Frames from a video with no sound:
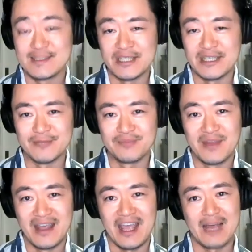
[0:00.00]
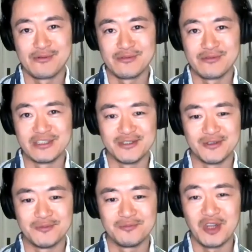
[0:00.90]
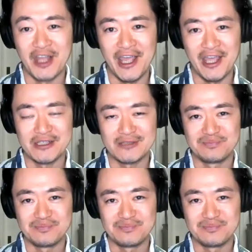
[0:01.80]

be Aboriginal land.